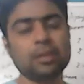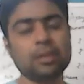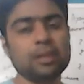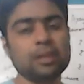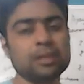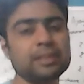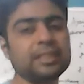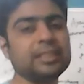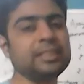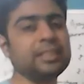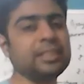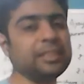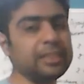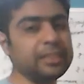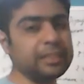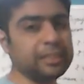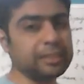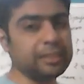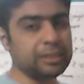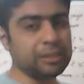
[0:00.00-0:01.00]
Since it
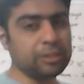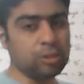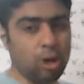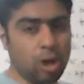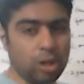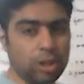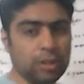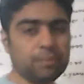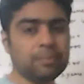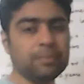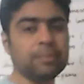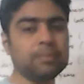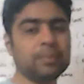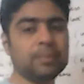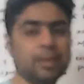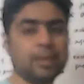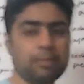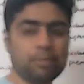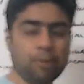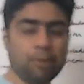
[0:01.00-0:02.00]
is not
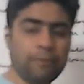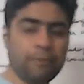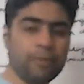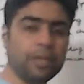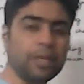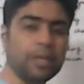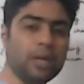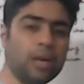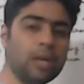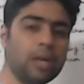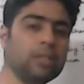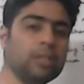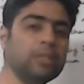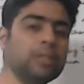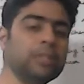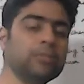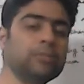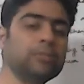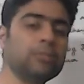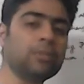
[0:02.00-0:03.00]
a profit earned
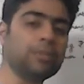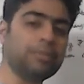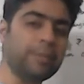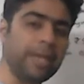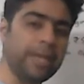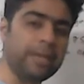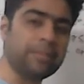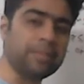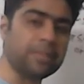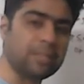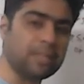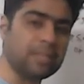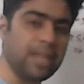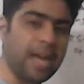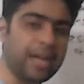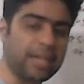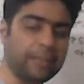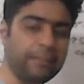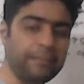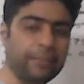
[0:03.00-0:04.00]
due to the main business
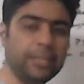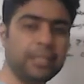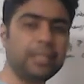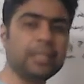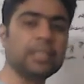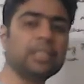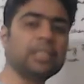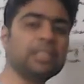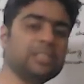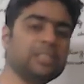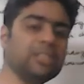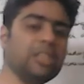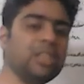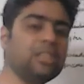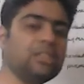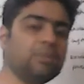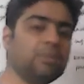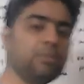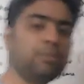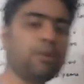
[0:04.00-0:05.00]
activity,
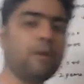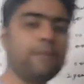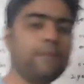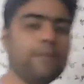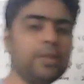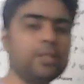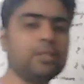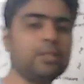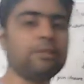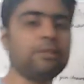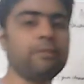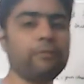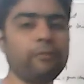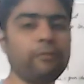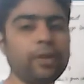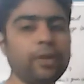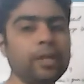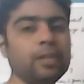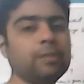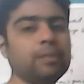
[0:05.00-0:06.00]
such profits
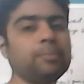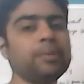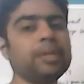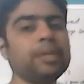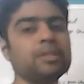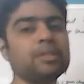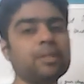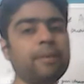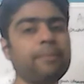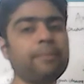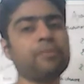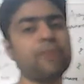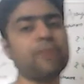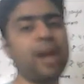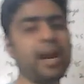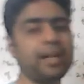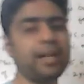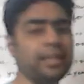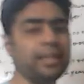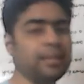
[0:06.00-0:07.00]
will be
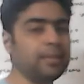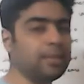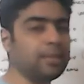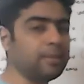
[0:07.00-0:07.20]
subtracted